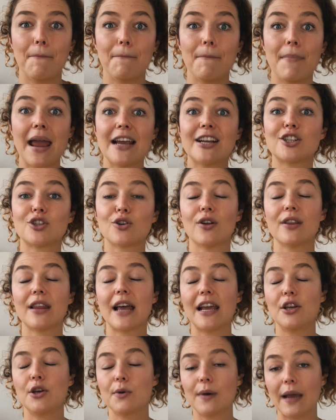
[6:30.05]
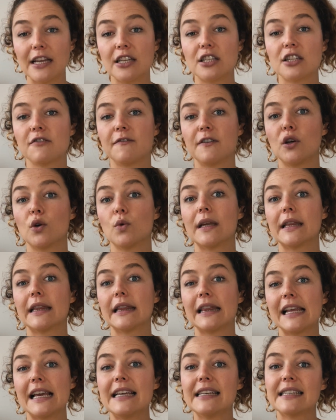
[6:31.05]
Make sure that you interview at
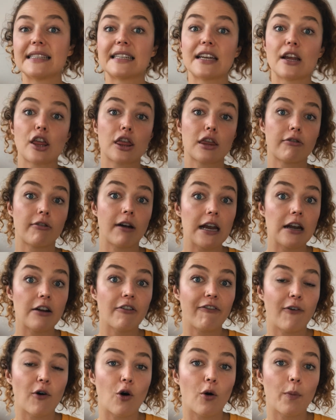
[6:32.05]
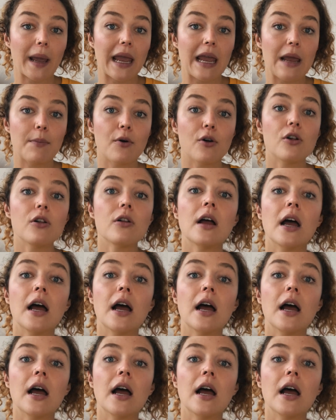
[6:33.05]
least 3 to 4 people.